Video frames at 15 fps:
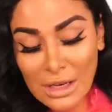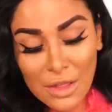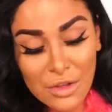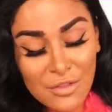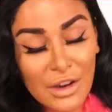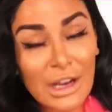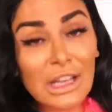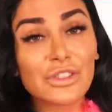
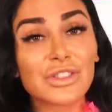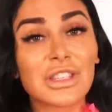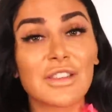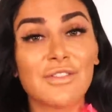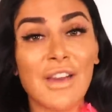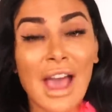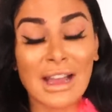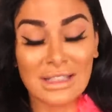Another very
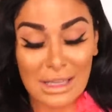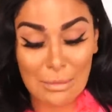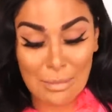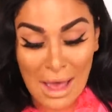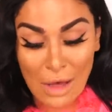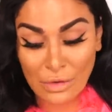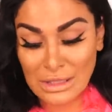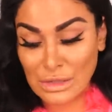interesting fact
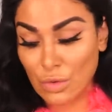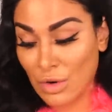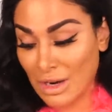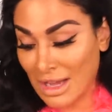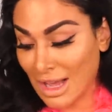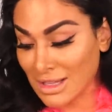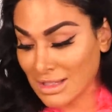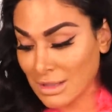about
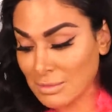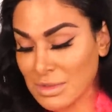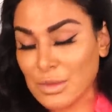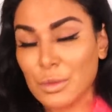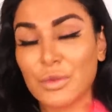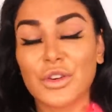orgasms,